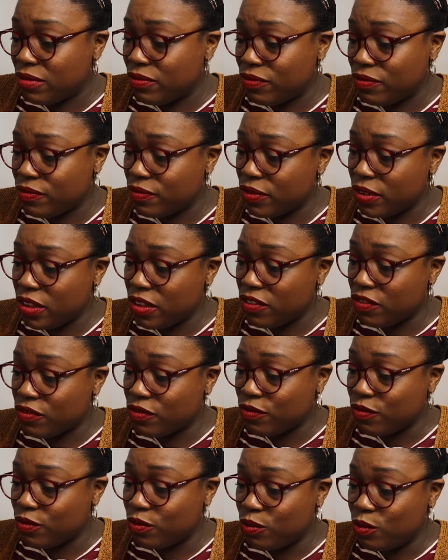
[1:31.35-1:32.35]

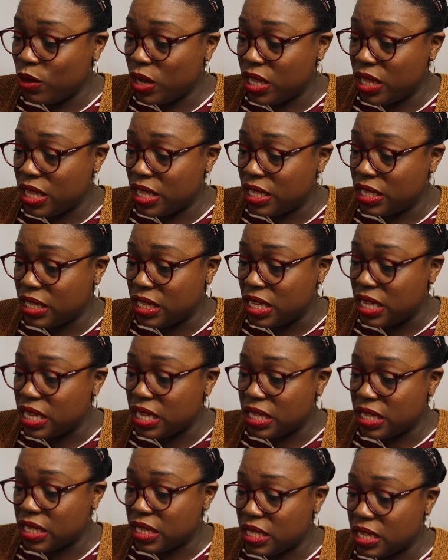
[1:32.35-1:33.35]
of what this
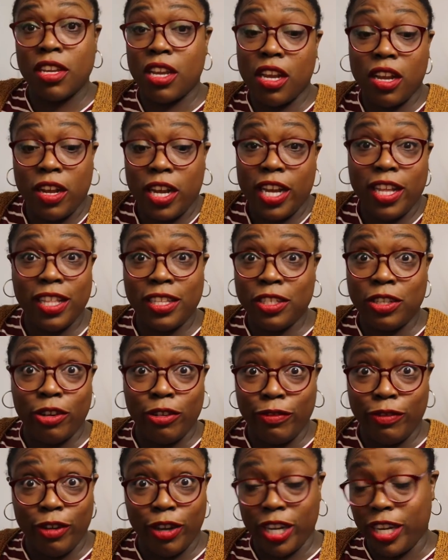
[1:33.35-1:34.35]
is. All right, let's
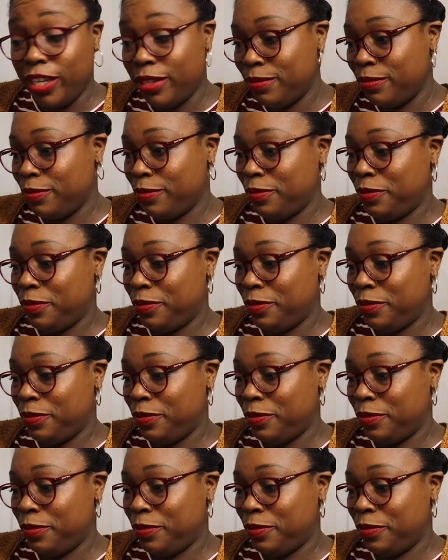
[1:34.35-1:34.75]
go for it.